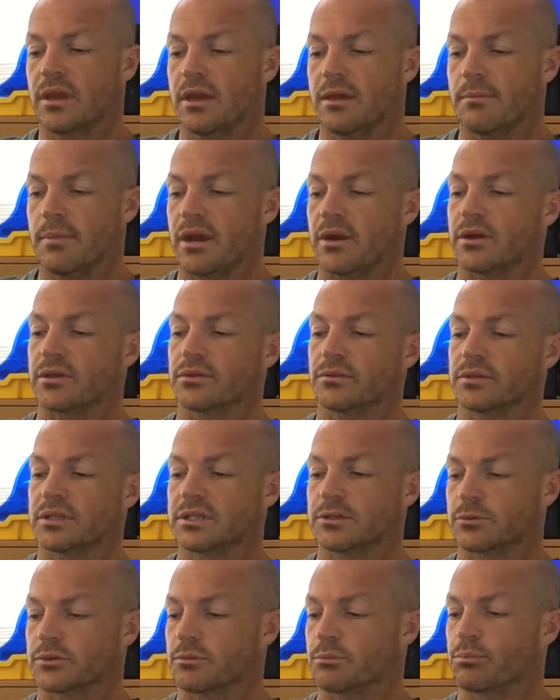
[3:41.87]
Mary thought
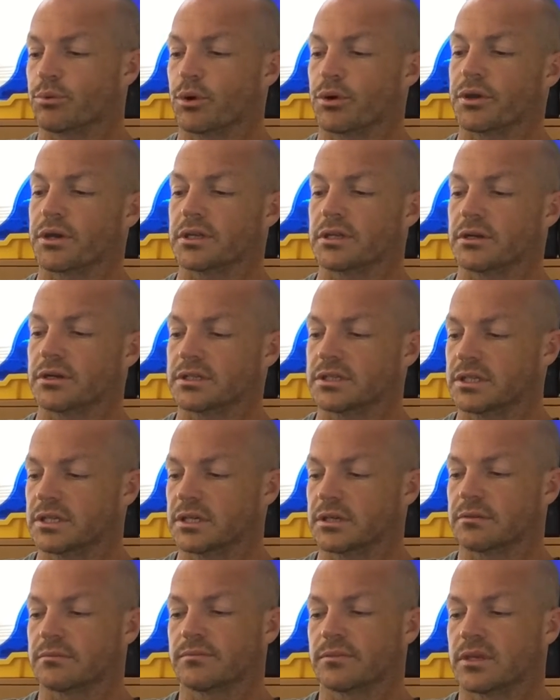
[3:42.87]
this was a brilliant
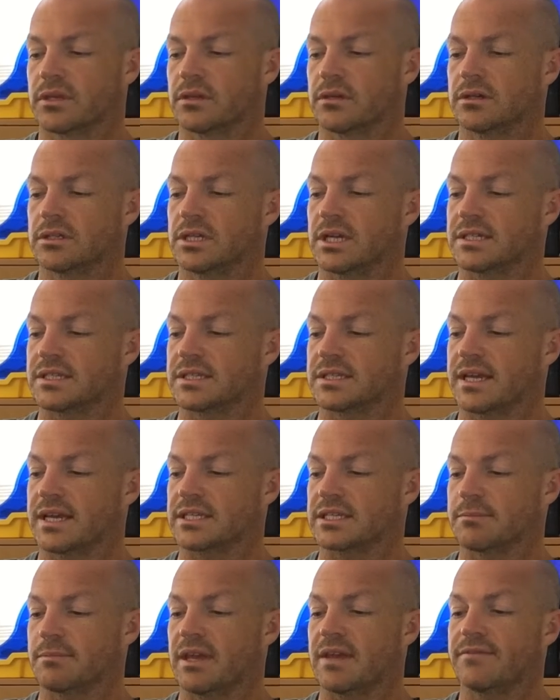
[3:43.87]
idea. She had to take
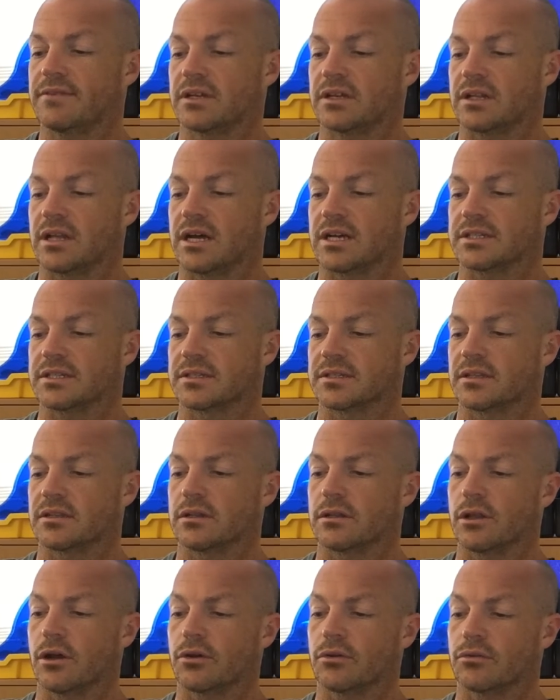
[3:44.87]
some evening classes at the
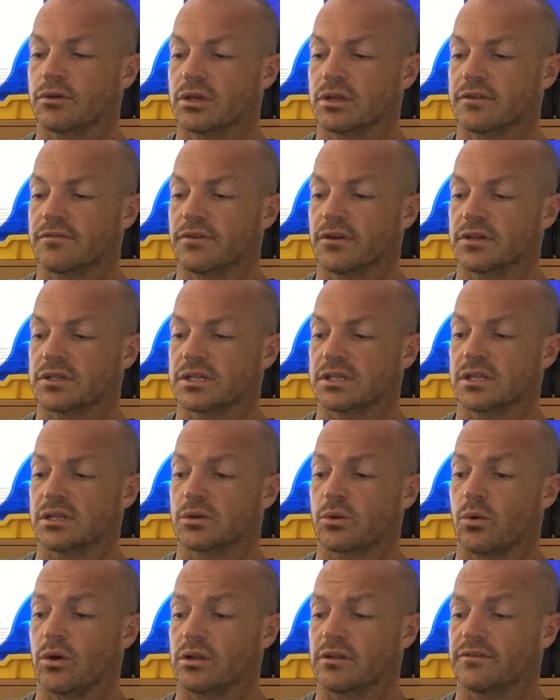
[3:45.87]
local university to
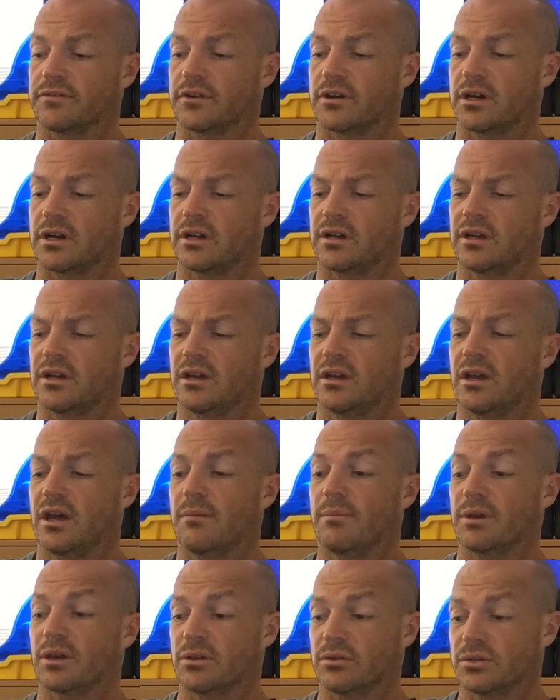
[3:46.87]
qualify, and
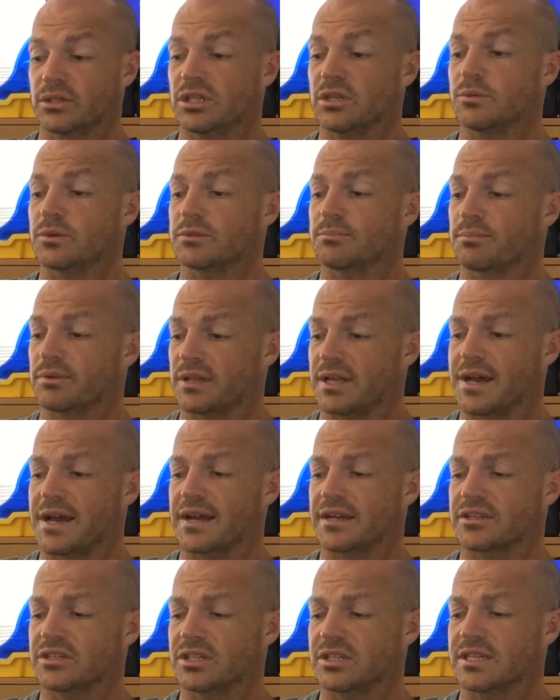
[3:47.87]
because she was
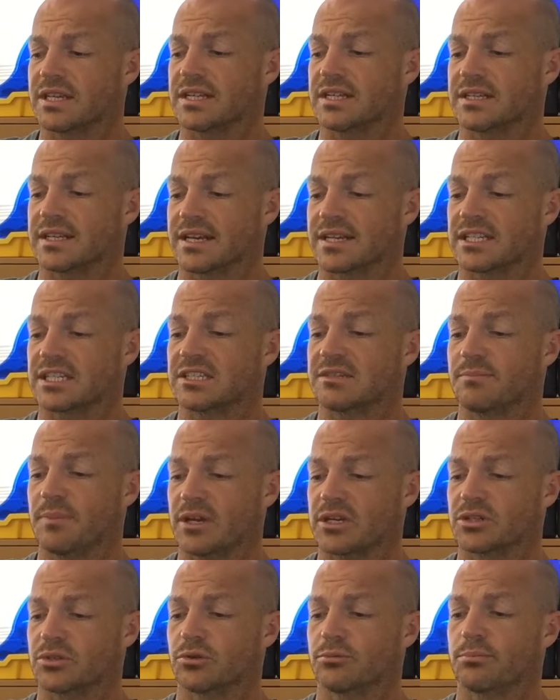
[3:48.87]
black, she needed a
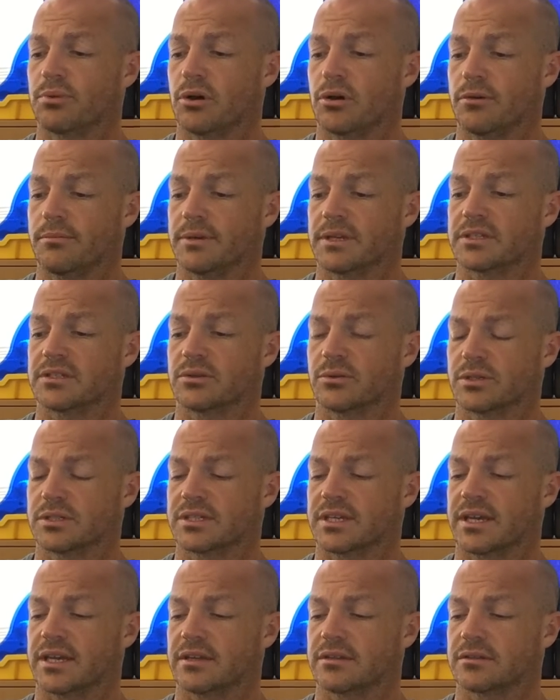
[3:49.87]
special permit to
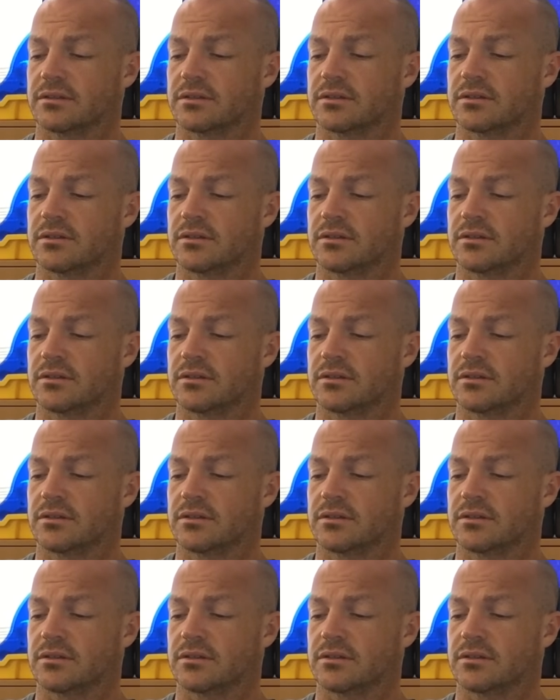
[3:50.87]
attend.